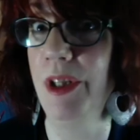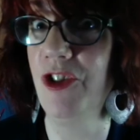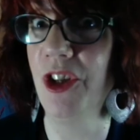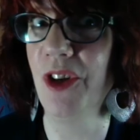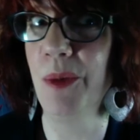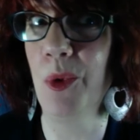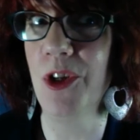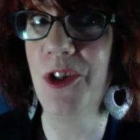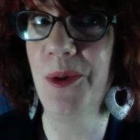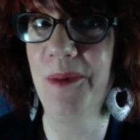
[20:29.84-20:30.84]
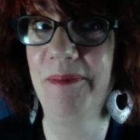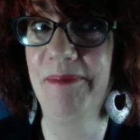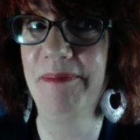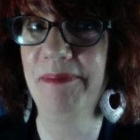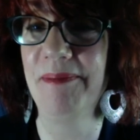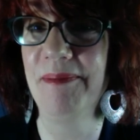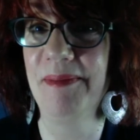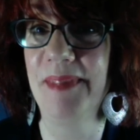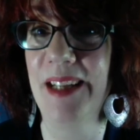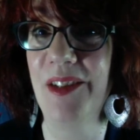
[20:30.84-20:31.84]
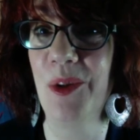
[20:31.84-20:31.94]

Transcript: sharing more soon. Thanks so